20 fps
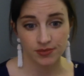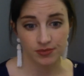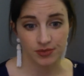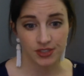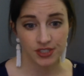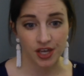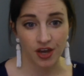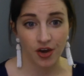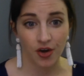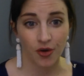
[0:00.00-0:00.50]

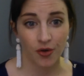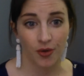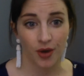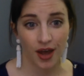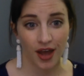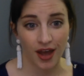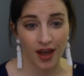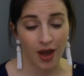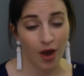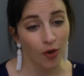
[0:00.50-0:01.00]
So
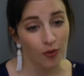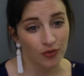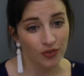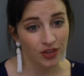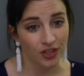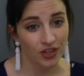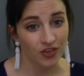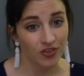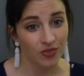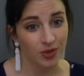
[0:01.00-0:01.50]
hopefully
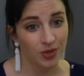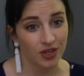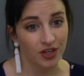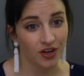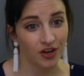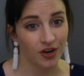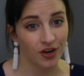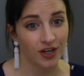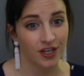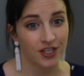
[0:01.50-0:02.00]
you've been
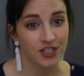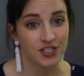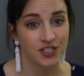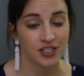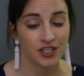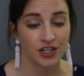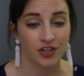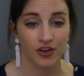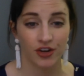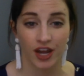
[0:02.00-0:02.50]
encouraged to
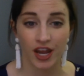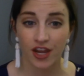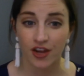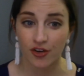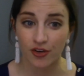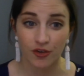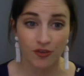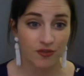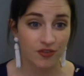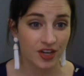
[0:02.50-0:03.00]
create your
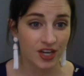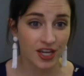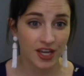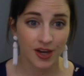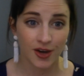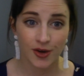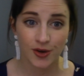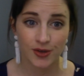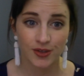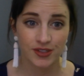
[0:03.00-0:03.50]
own
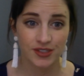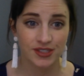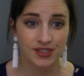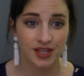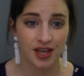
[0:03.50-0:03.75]
videos